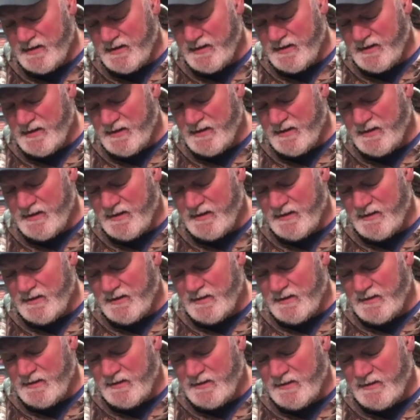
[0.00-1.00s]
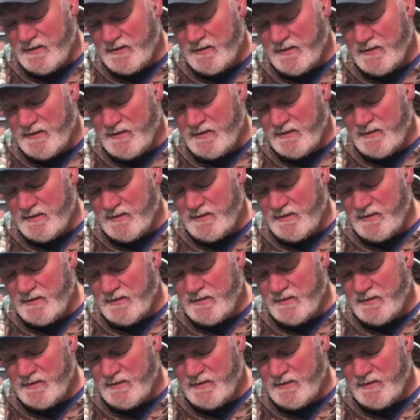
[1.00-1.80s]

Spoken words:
No one is speaking in this clip.